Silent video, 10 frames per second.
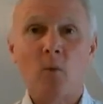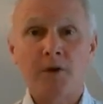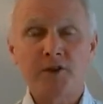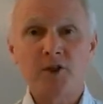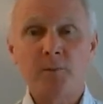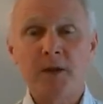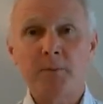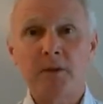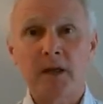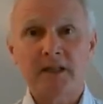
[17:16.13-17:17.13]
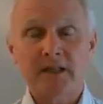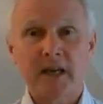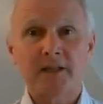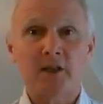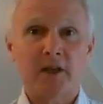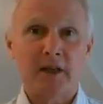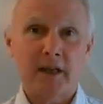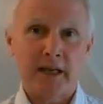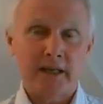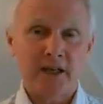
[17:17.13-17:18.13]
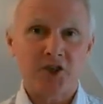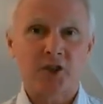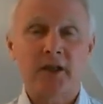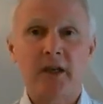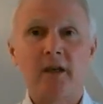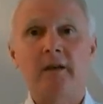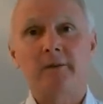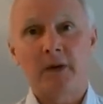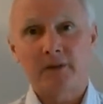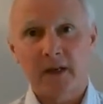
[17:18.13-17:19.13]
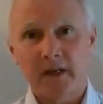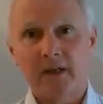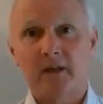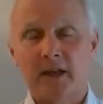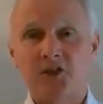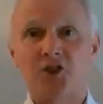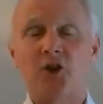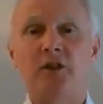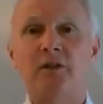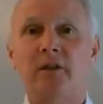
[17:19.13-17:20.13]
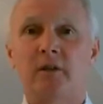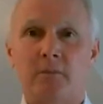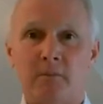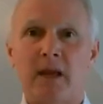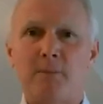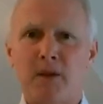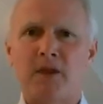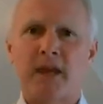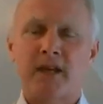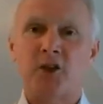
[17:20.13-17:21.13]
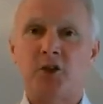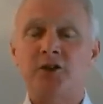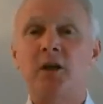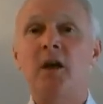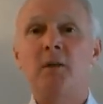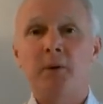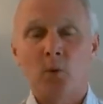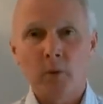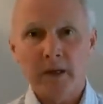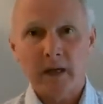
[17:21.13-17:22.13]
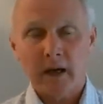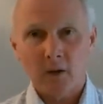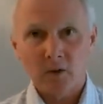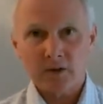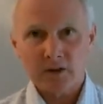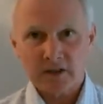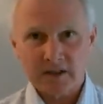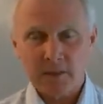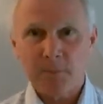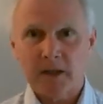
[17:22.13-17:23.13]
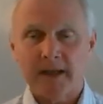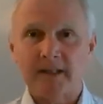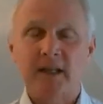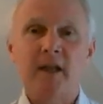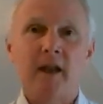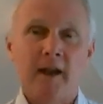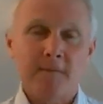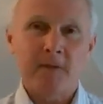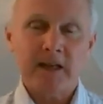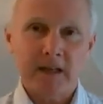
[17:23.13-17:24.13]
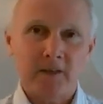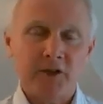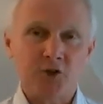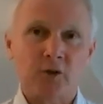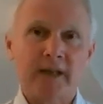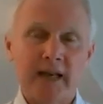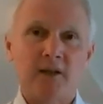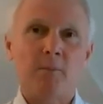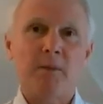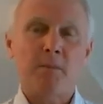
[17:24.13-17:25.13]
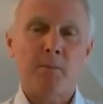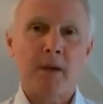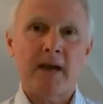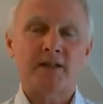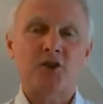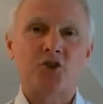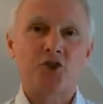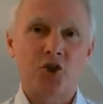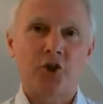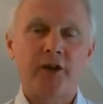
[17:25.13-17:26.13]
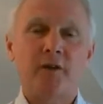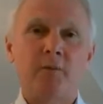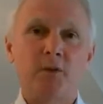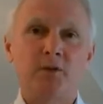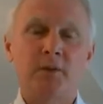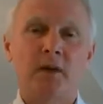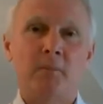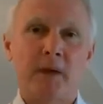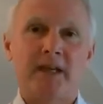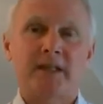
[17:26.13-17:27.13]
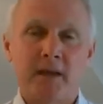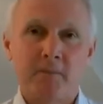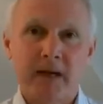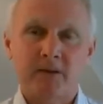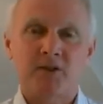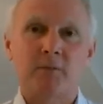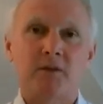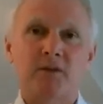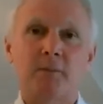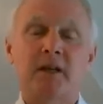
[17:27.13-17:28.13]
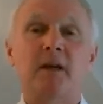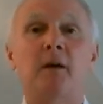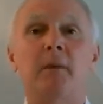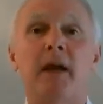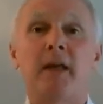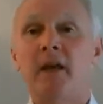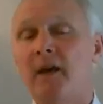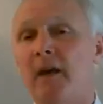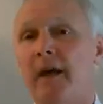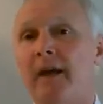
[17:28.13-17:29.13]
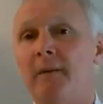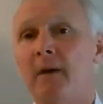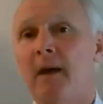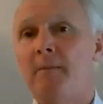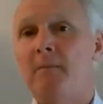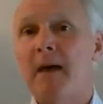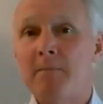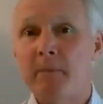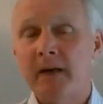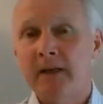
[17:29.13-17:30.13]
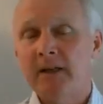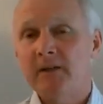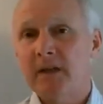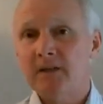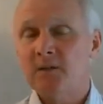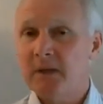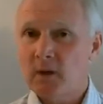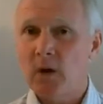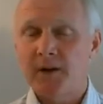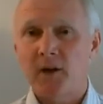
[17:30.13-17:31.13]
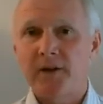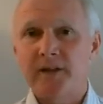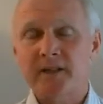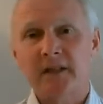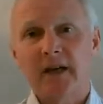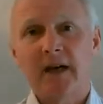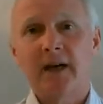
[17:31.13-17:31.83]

One or two people I said initially when they joined that maybe they could, but we stipulate if that individual cannot be prepared to join the movement and pay £10 a month to become a member, then to be quite honest,